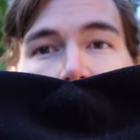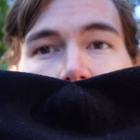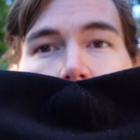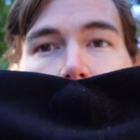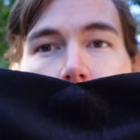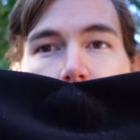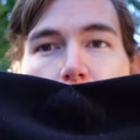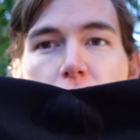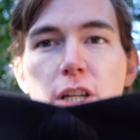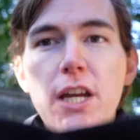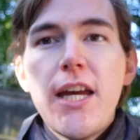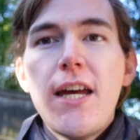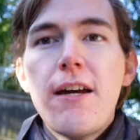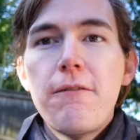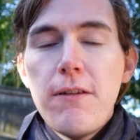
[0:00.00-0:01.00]
The version
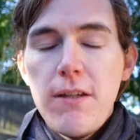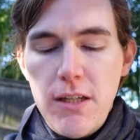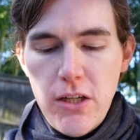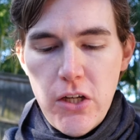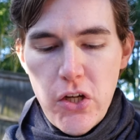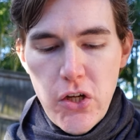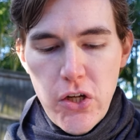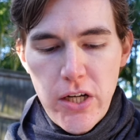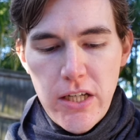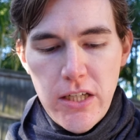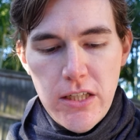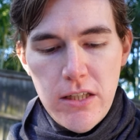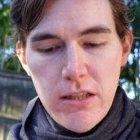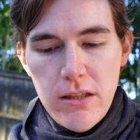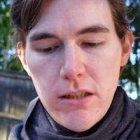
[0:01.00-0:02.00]
I have here
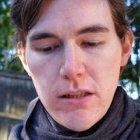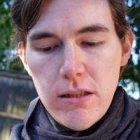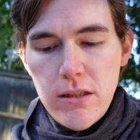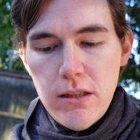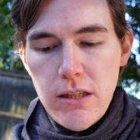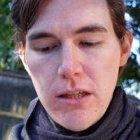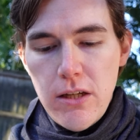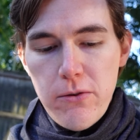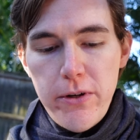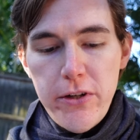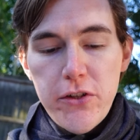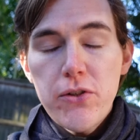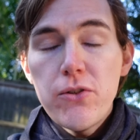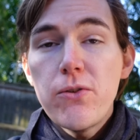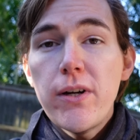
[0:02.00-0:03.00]
is the
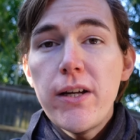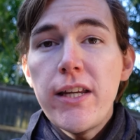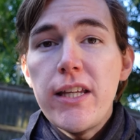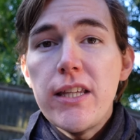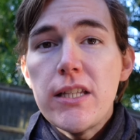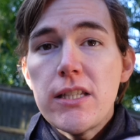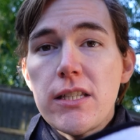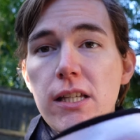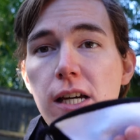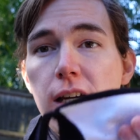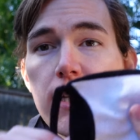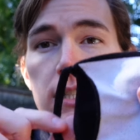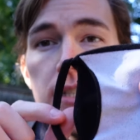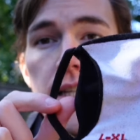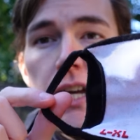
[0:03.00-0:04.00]
original one in the
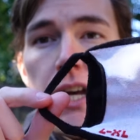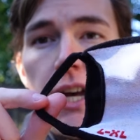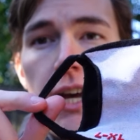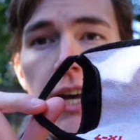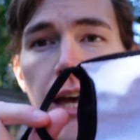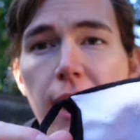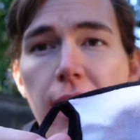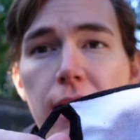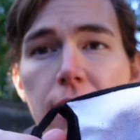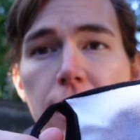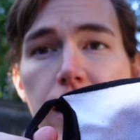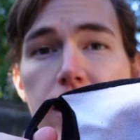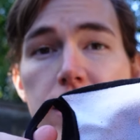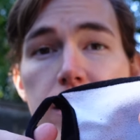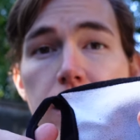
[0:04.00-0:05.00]
size
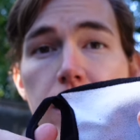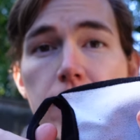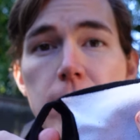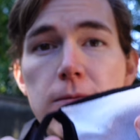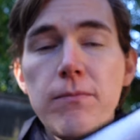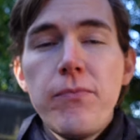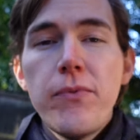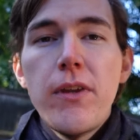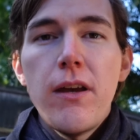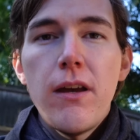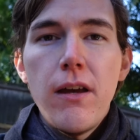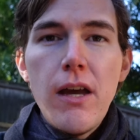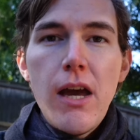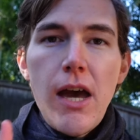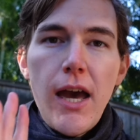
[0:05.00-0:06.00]
LXL,
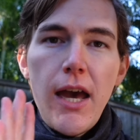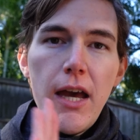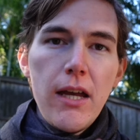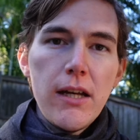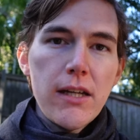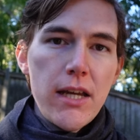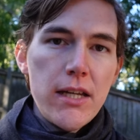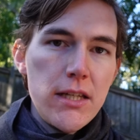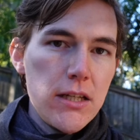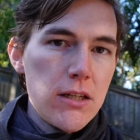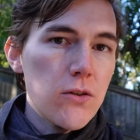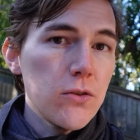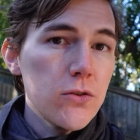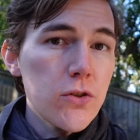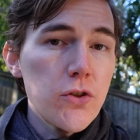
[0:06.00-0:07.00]
and I did
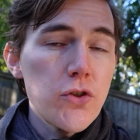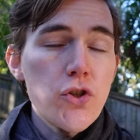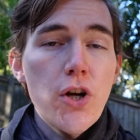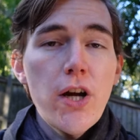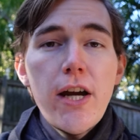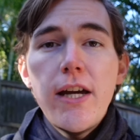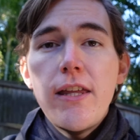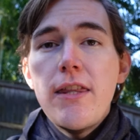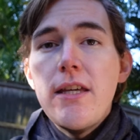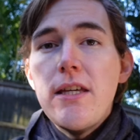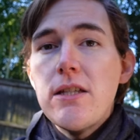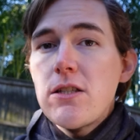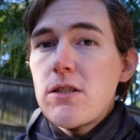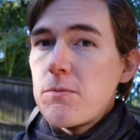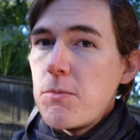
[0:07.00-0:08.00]
also try the
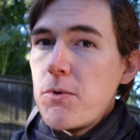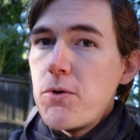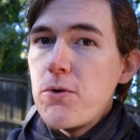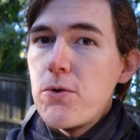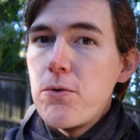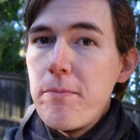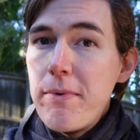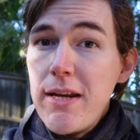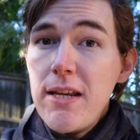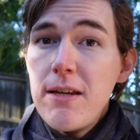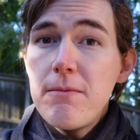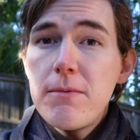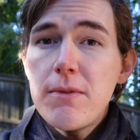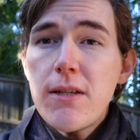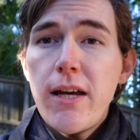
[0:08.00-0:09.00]
small
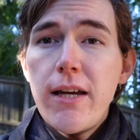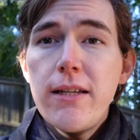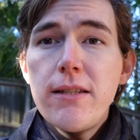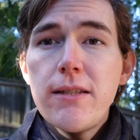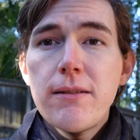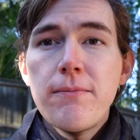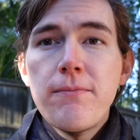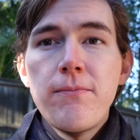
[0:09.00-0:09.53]
medium size,